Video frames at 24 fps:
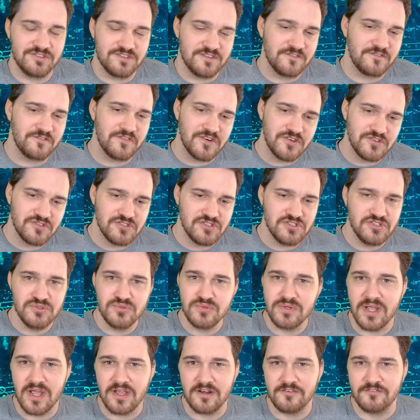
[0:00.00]
The first two
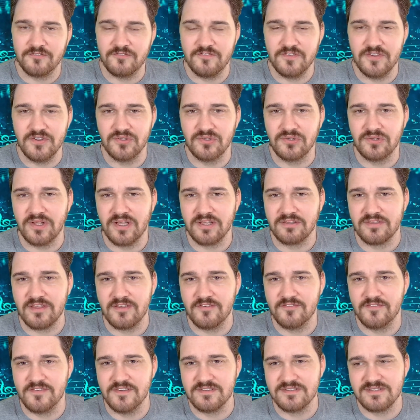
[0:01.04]
kind of feel like they
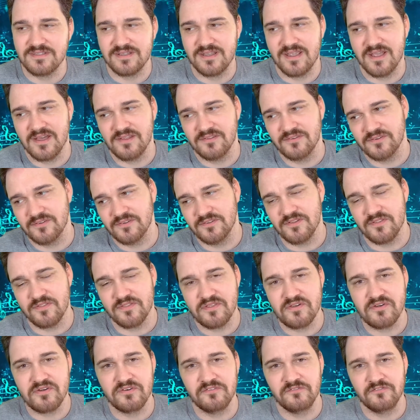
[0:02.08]
fit together, the
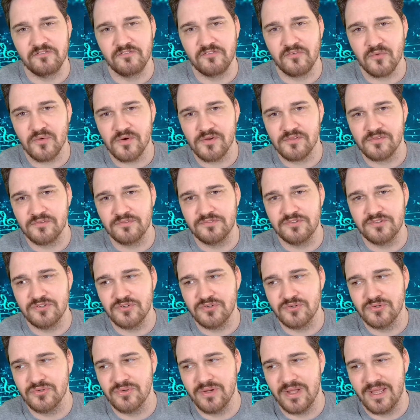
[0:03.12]
third and fourth
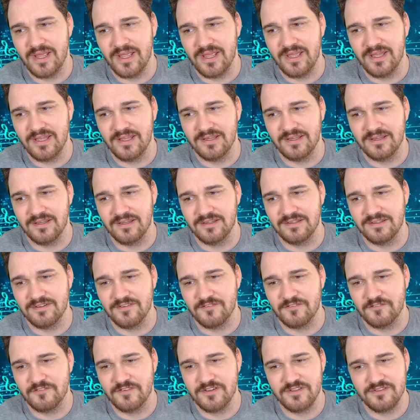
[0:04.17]
do, and the
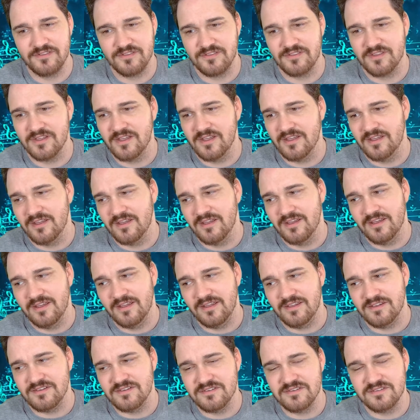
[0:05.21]
fifth
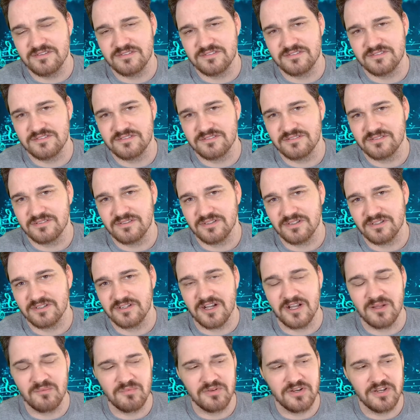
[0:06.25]
is a
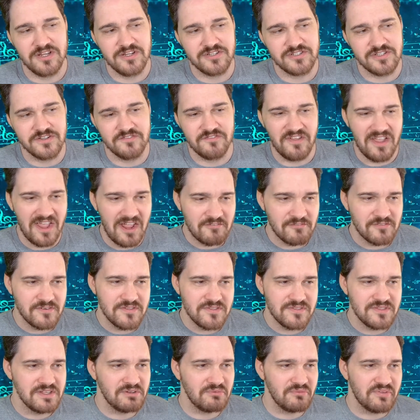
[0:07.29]
combination of
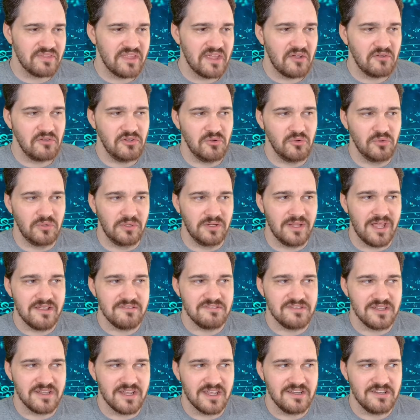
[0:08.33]
everything without
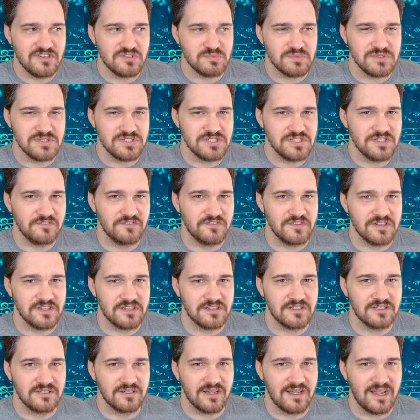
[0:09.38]
utilizing any
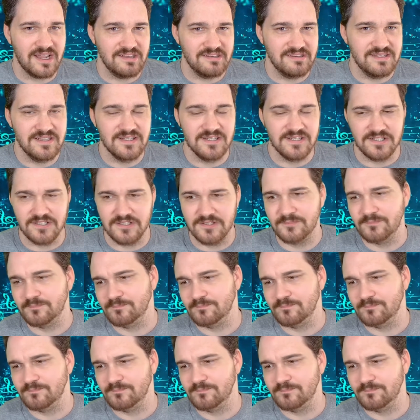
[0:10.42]
specific idea.